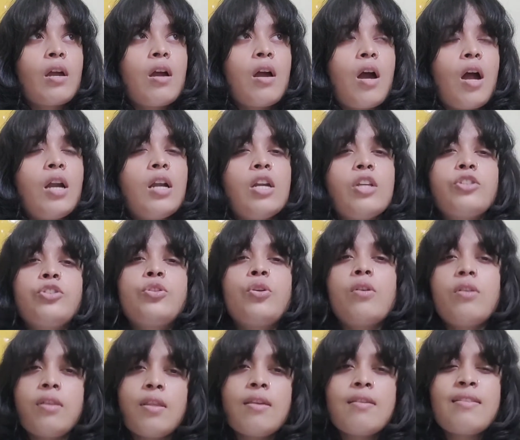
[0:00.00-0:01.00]

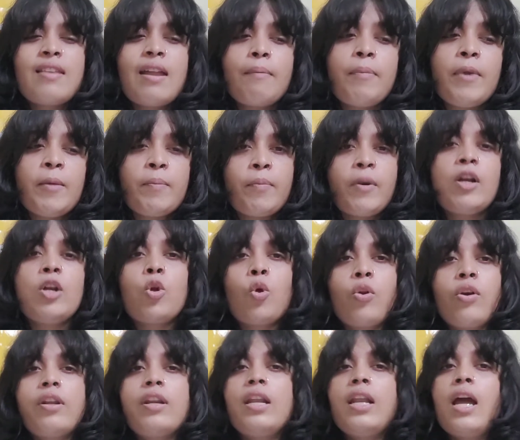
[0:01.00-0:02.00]
understood this, that people
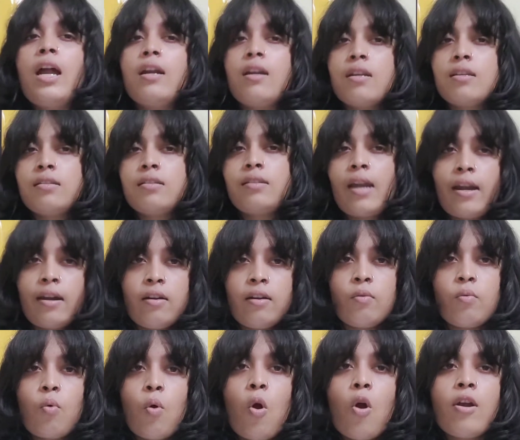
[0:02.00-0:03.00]
don't really understand
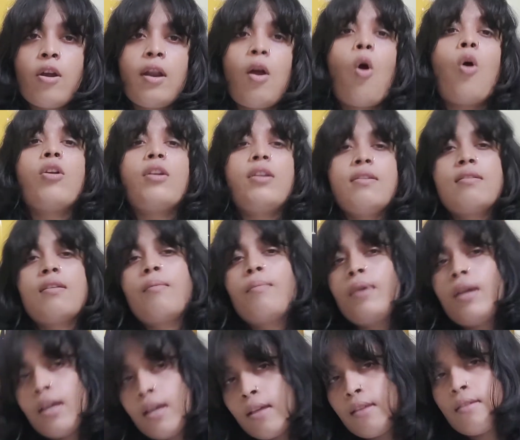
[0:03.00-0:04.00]
what
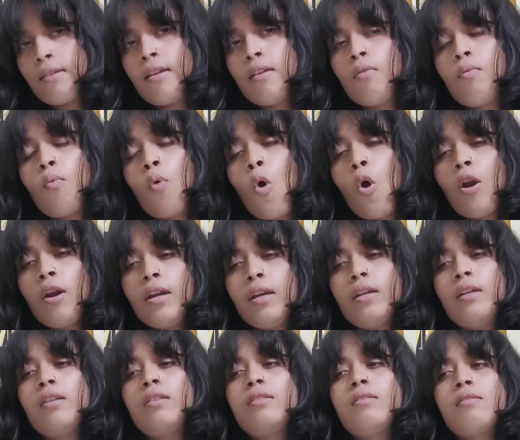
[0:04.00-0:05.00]
autism is and what
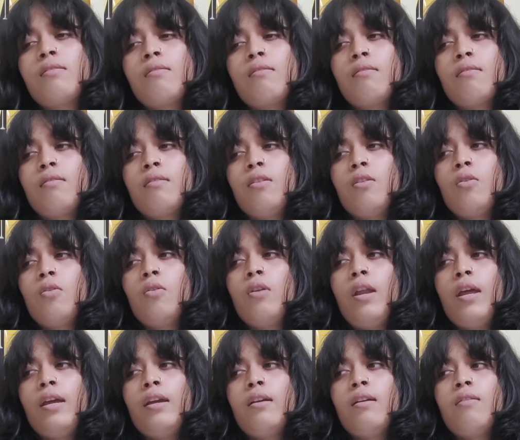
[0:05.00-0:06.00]
it is, you know,
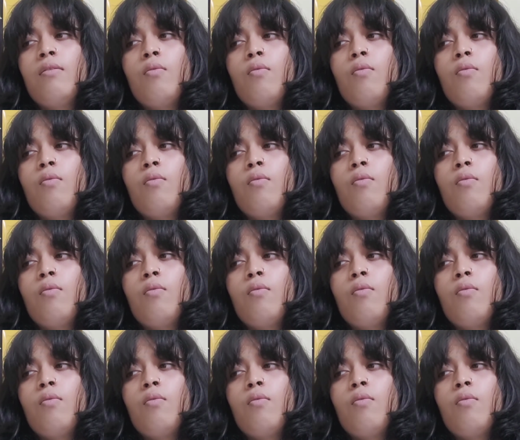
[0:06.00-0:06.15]
like,